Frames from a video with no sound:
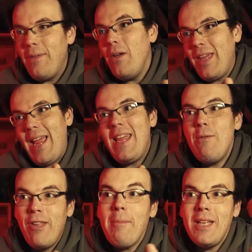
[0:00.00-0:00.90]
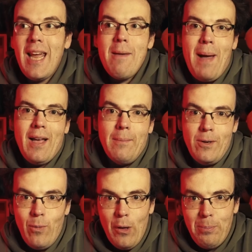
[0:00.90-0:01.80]
Okay, he was able to get it back up to
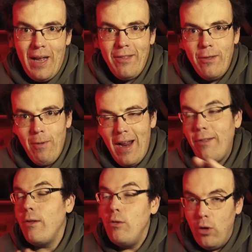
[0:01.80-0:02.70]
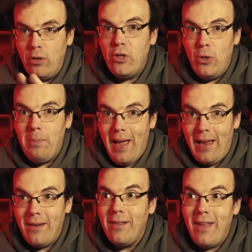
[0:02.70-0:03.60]
12th place in the race. Not too
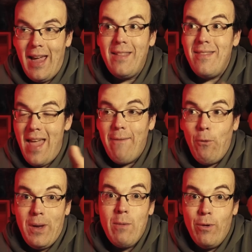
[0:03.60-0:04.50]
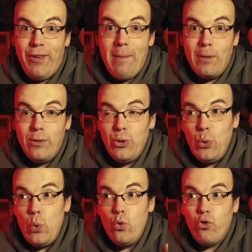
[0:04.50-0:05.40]
bad. And therefore he was able
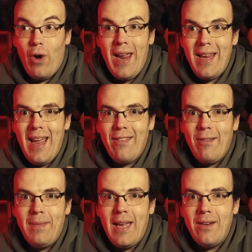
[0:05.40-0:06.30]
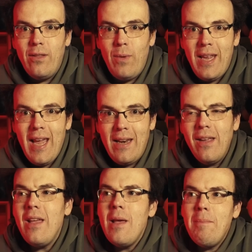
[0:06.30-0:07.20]
to try and get something out of the weekend.
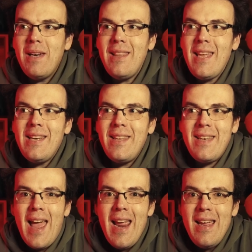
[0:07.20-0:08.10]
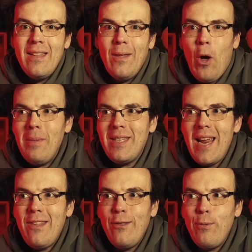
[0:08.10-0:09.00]
But at the end of the day, the
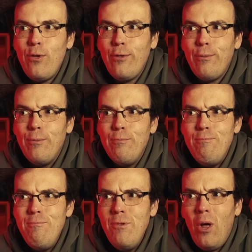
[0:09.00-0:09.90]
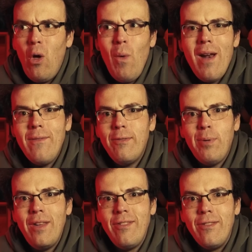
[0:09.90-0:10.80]
commentators were just not aware of his
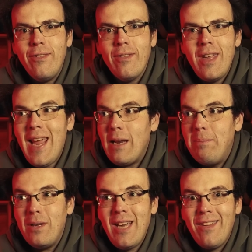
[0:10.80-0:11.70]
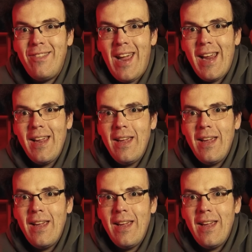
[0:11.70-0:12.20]
presence. He had a Bottas day.